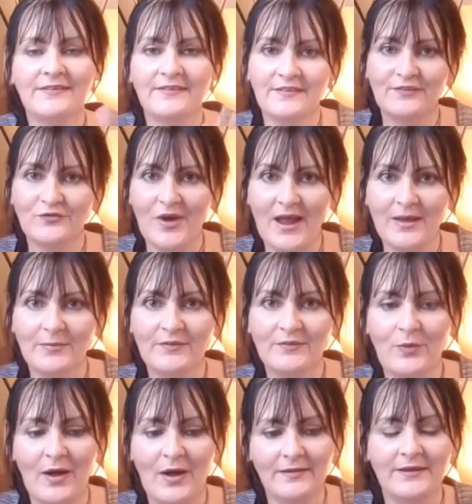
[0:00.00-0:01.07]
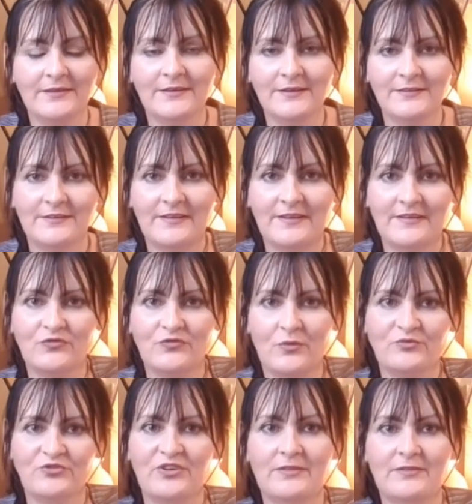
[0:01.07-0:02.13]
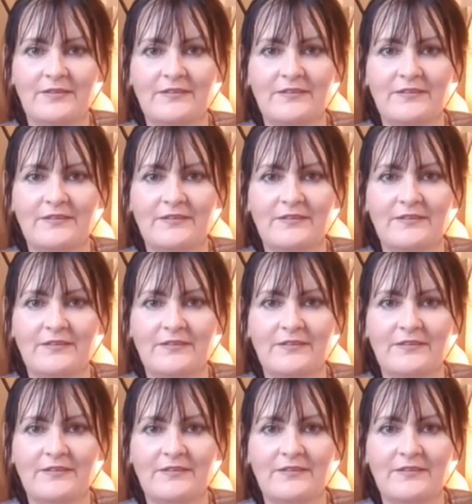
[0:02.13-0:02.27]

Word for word: subscribe as well hit the subscription